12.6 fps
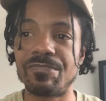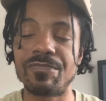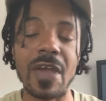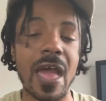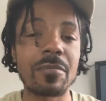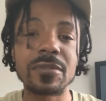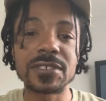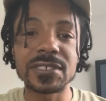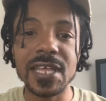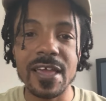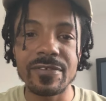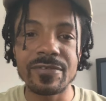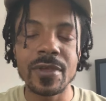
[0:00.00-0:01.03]
fabulous
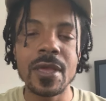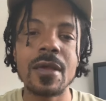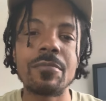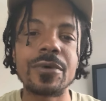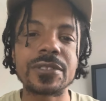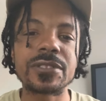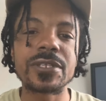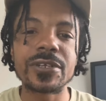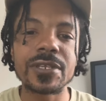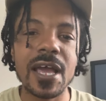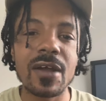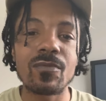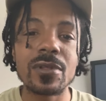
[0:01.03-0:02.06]
life, but they're
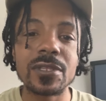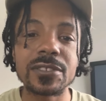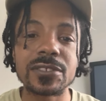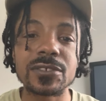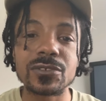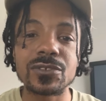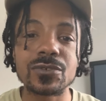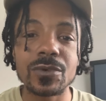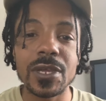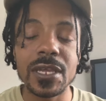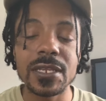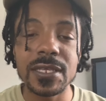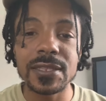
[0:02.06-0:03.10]
not willing to do
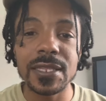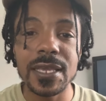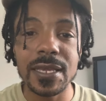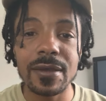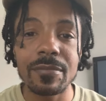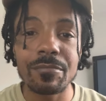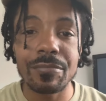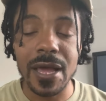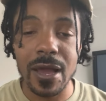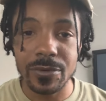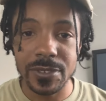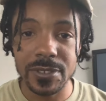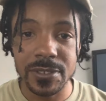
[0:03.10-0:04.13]
anything
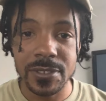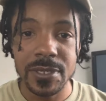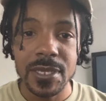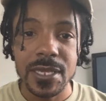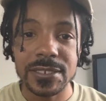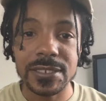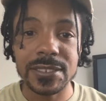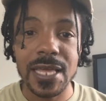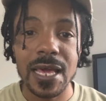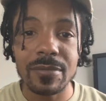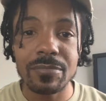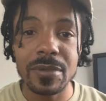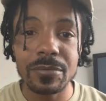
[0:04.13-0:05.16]
about it it's a lot
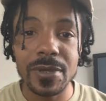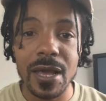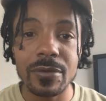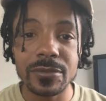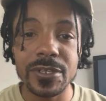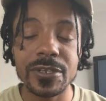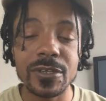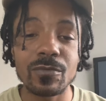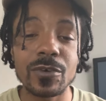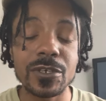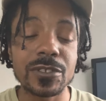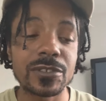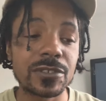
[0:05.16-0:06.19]
of people out there that
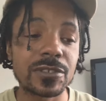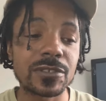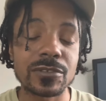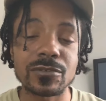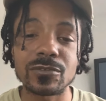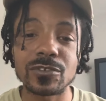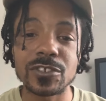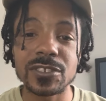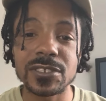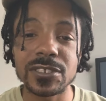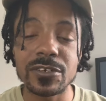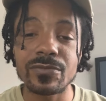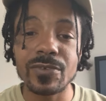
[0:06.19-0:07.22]
want to just
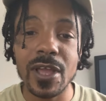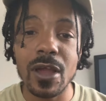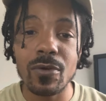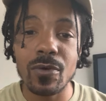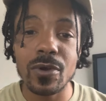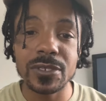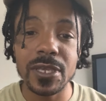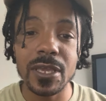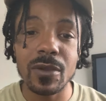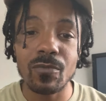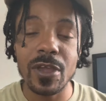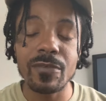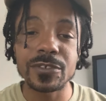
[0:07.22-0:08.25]
sit around all day
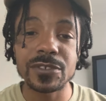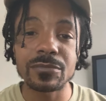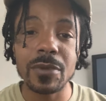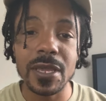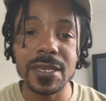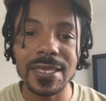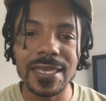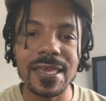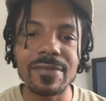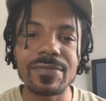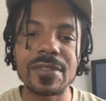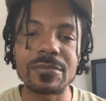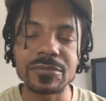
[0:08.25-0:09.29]
and wait for somebody to
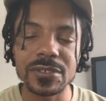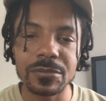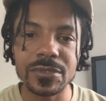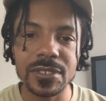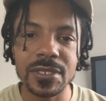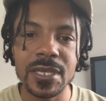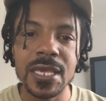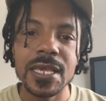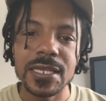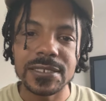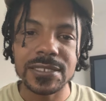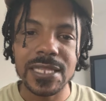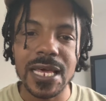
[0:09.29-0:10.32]
give them something.
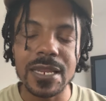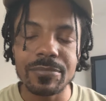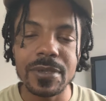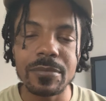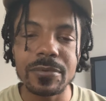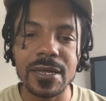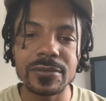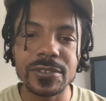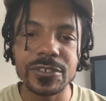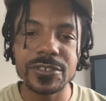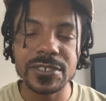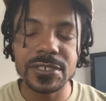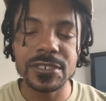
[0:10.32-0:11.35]
It's a lot of people out there
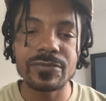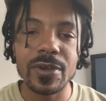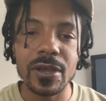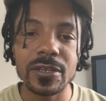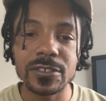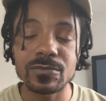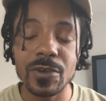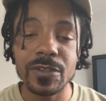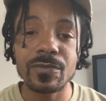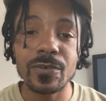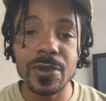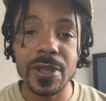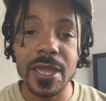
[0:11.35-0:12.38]
just sitting around is waiting
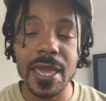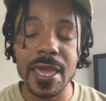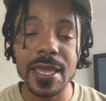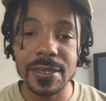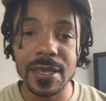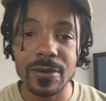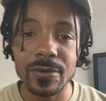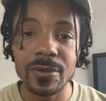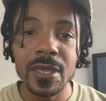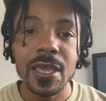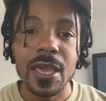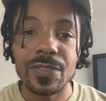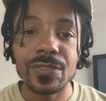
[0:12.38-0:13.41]
for a handout.
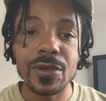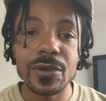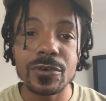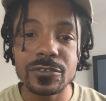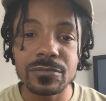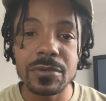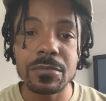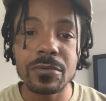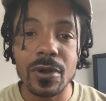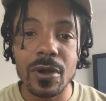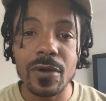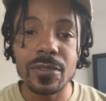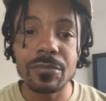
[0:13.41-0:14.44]
And those people
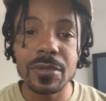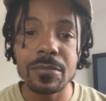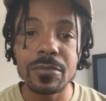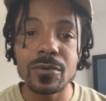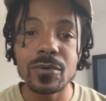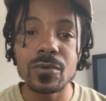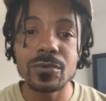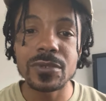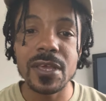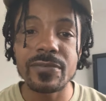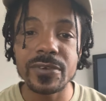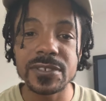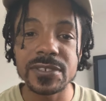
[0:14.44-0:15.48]
are the people who
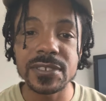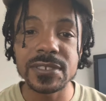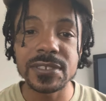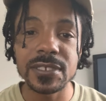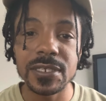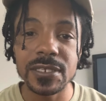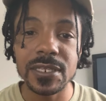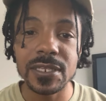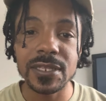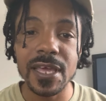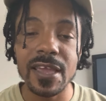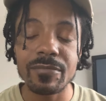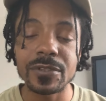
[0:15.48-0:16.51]
never succeed in
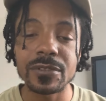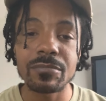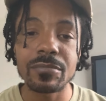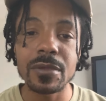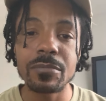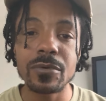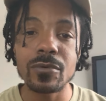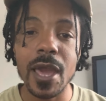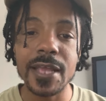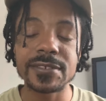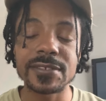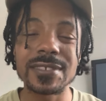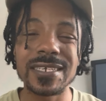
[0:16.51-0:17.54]
life. But the people who
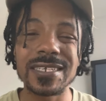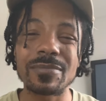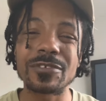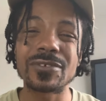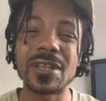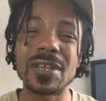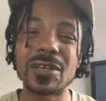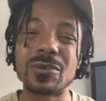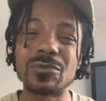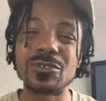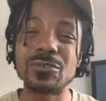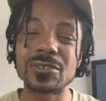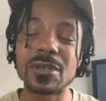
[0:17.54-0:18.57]
actually get up and try to go
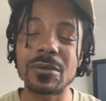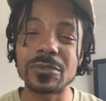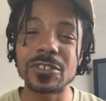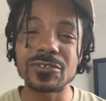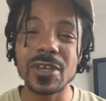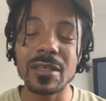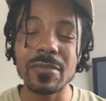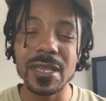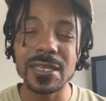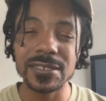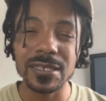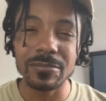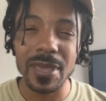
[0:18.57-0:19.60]
do something and try to make
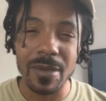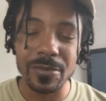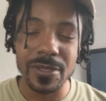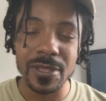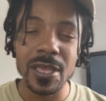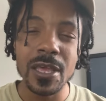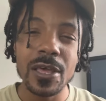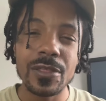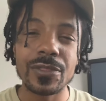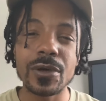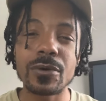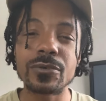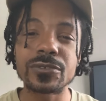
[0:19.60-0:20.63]
something happen,
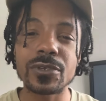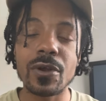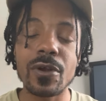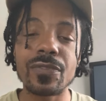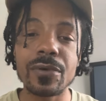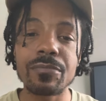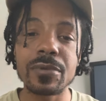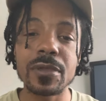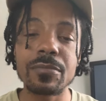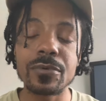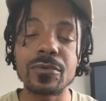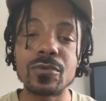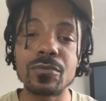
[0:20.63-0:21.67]
those are the
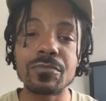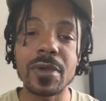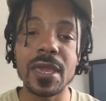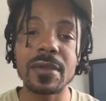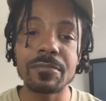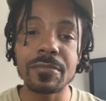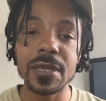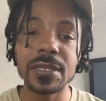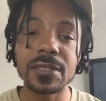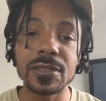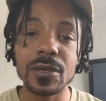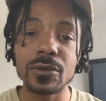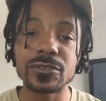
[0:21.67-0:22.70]
people who make money.
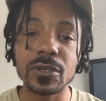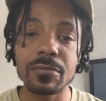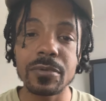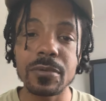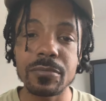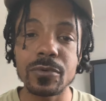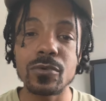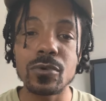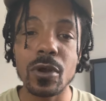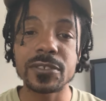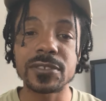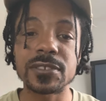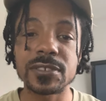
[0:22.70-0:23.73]
Those are the people who
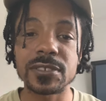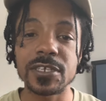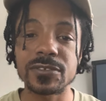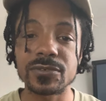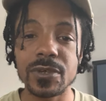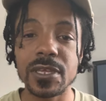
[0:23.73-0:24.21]
are successful